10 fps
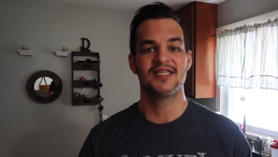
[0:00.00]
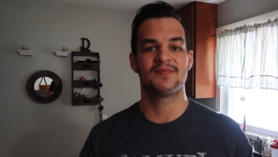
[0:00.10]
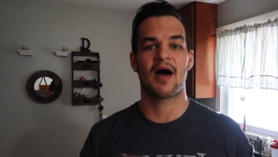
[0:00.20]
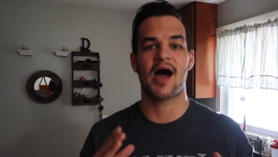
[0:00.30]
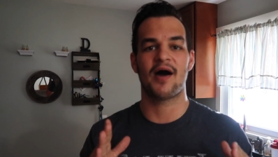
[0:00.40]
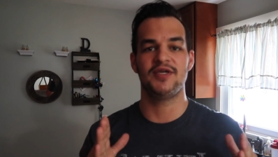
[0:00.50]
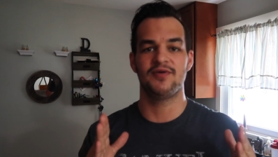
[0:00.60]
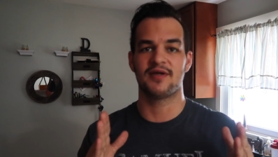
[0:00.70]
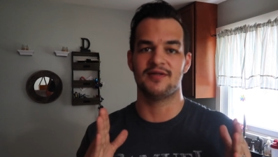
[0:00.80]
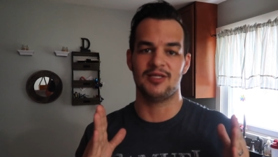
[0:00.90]
It's about how
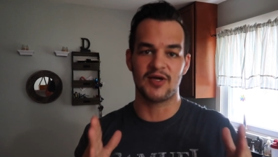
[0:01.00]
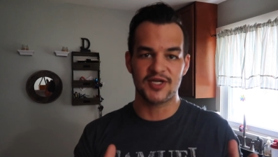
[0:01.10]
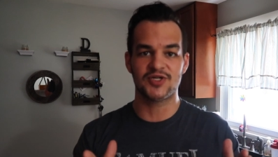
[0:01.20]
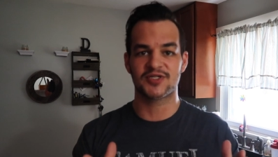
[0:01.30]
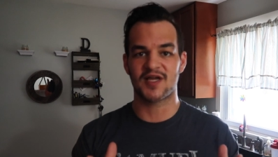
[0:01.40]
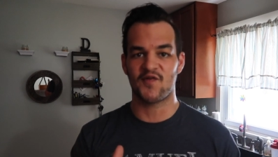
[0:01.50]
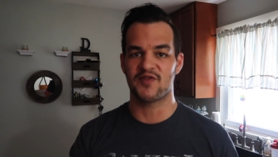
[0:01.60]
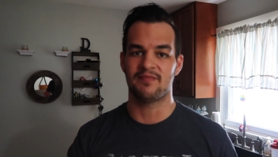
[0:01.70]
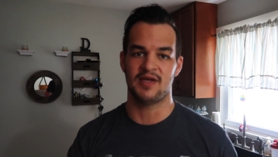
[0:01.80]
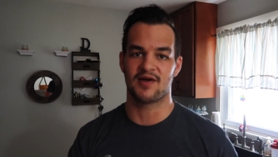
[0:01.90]
you can look at yourself
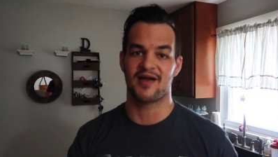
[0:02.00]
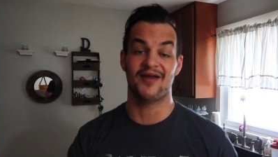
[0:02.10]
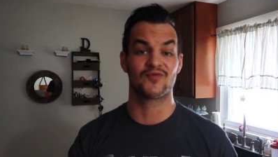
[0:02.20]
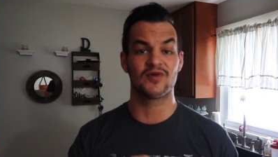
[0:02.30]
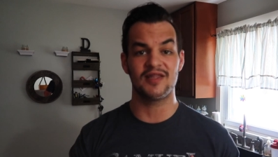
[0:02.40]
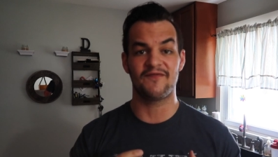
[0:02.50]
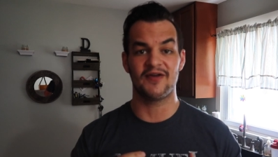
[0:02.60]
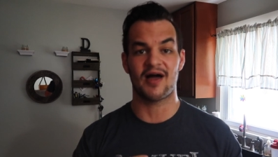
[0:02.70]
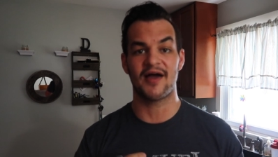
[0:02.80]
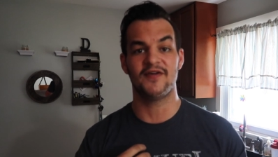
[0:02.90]
in the mirror and really
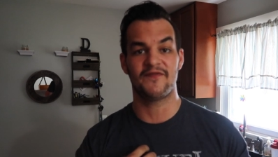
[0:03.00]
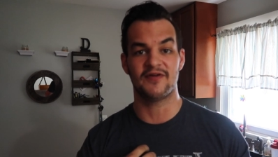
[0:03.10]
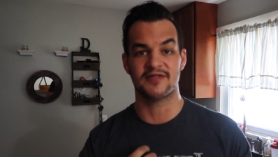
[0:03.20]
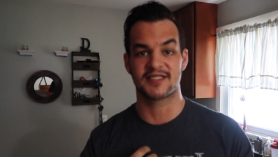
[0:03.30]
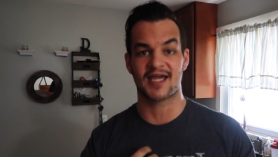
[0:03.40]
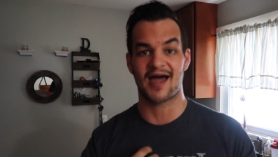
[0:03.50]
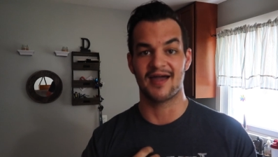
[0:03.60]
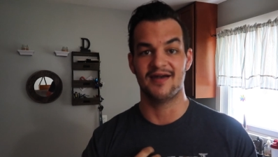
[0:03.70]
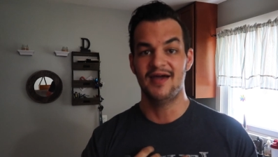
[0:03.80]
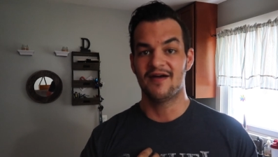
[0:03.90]
feel how you feel inside.